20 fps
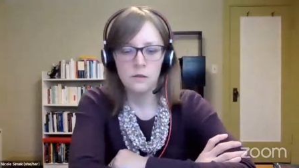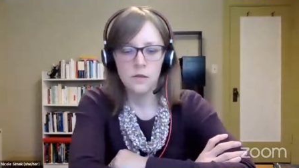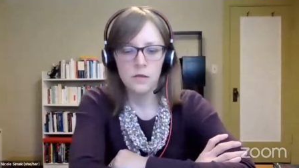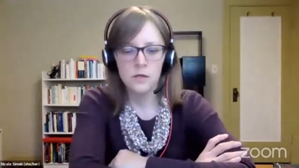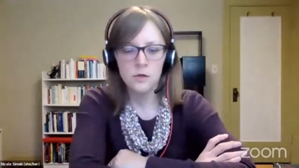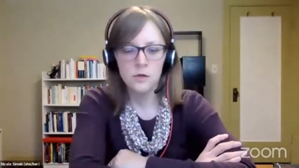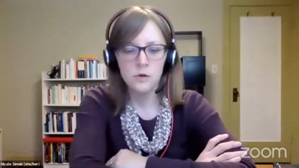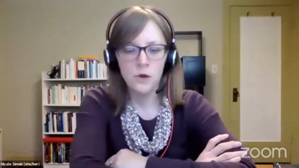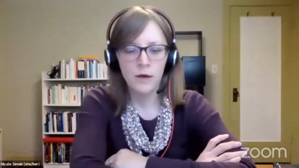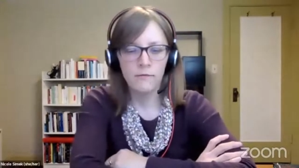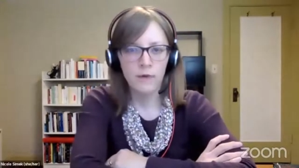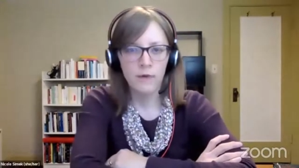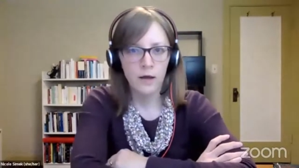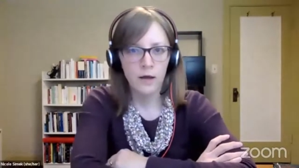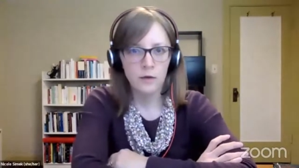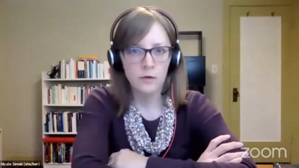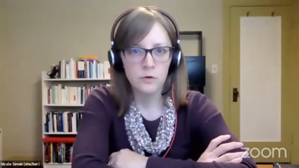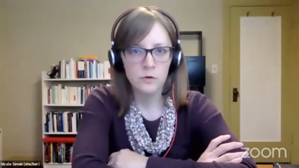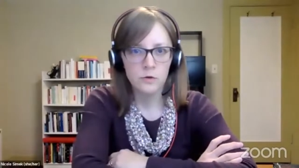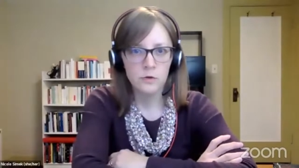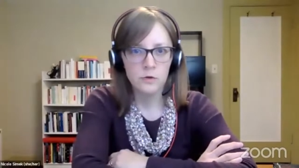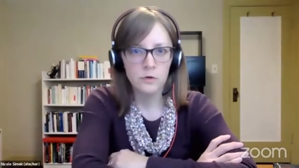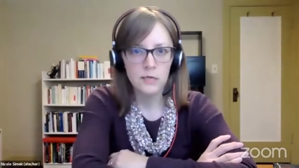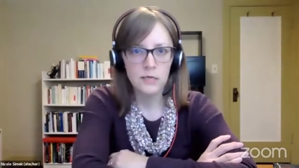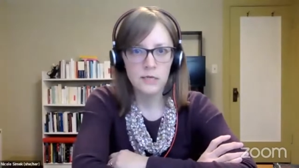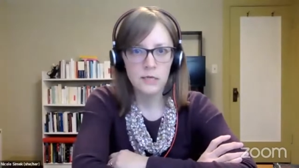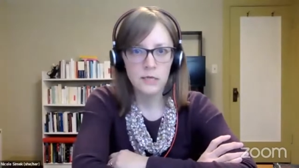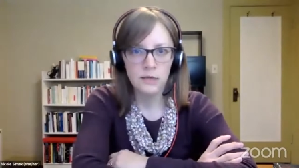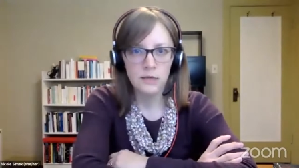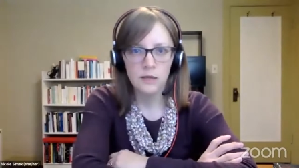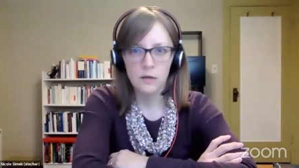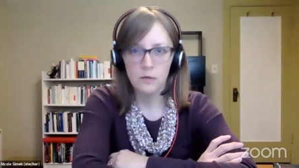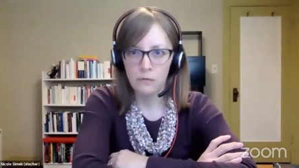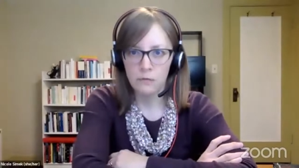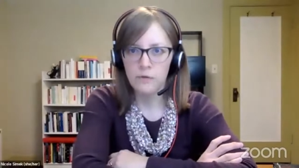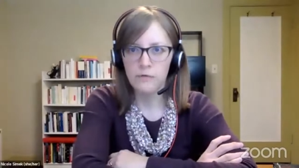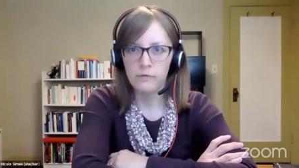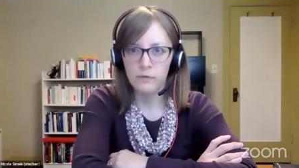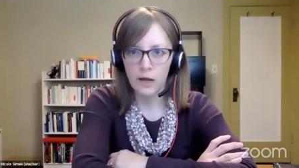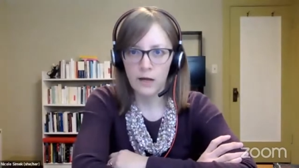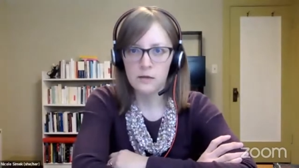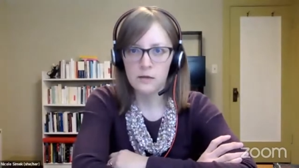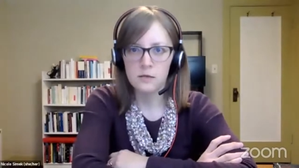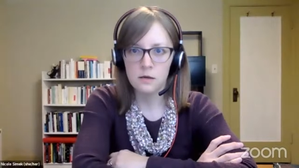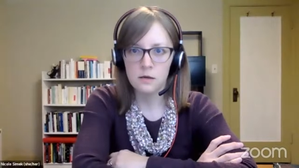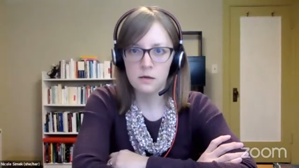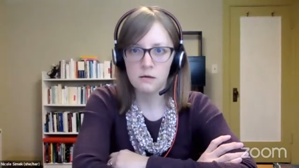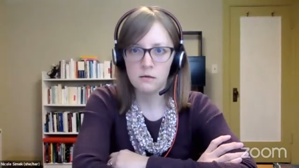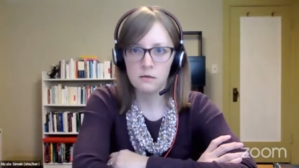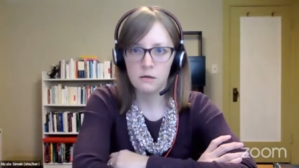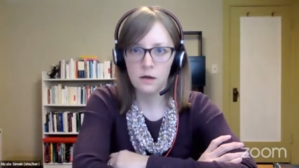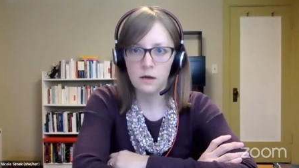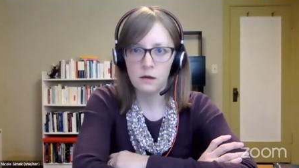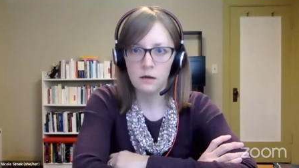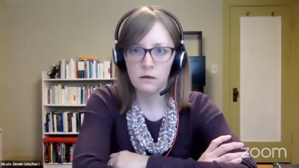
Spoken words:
they do have value to the extent that it reflects a